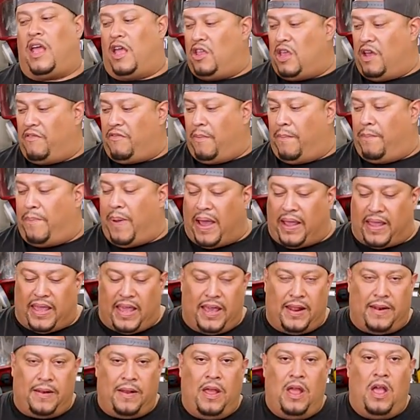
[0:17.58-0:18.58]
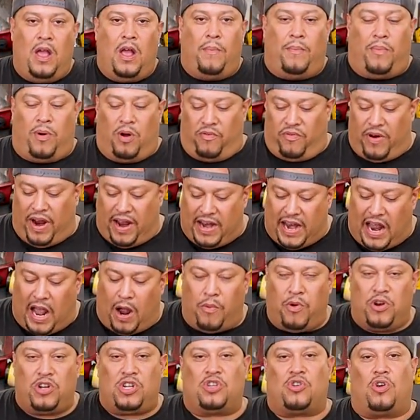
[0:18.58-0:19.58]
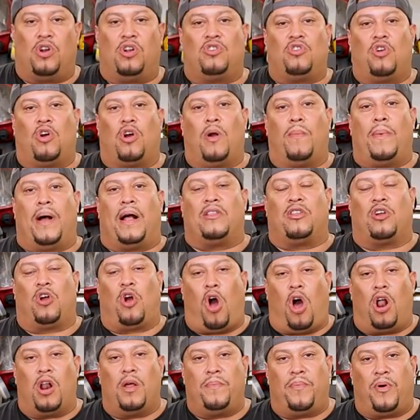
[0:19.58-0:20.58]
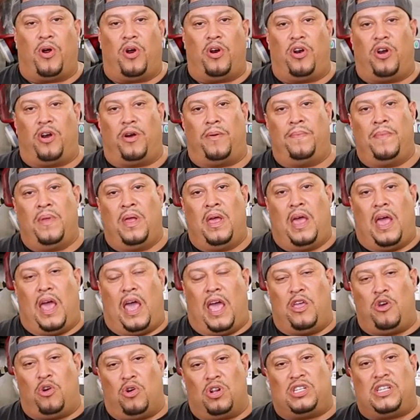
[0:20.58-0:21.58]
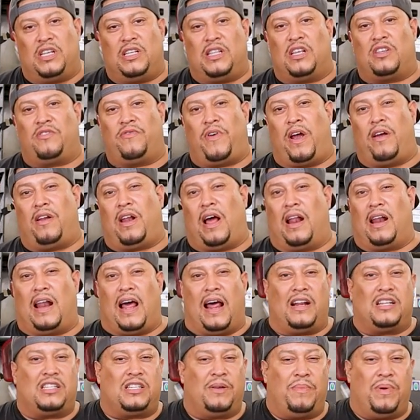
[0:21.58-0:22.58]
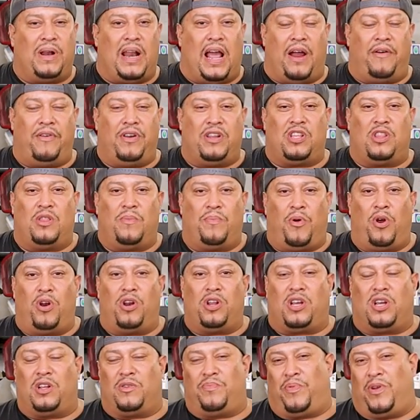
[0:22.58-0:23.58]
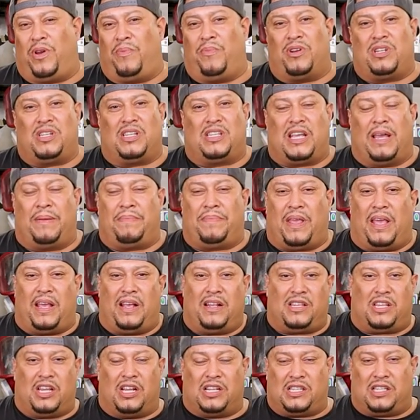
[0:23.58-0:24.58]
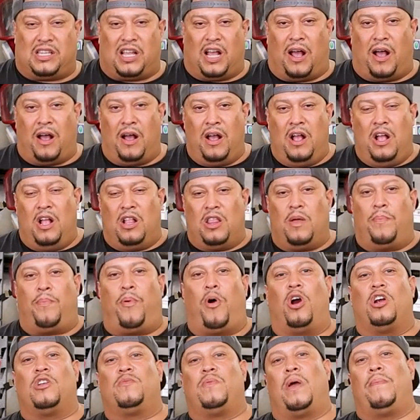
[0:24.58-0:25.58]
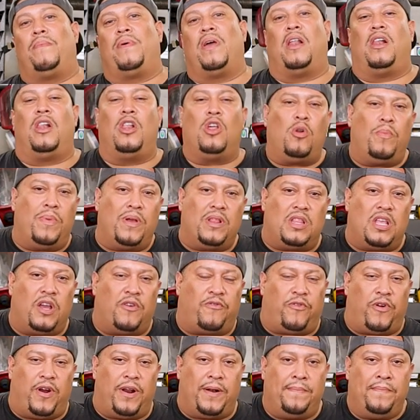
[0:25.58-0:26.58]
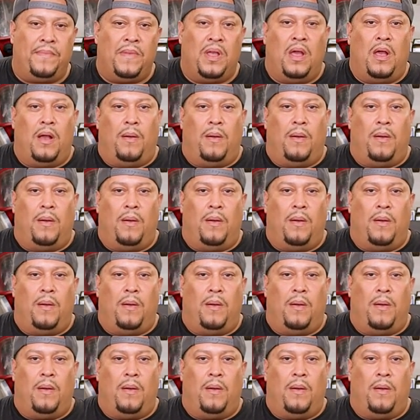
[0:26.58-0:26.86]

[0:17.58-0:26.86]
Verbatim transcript: and you have a Beckett. But right now, we're just going to talk about the Carlin burner. And you're going to see this a lot of similarities in the burner because pretty much the same thing, just uh, the parts might be a little bit different.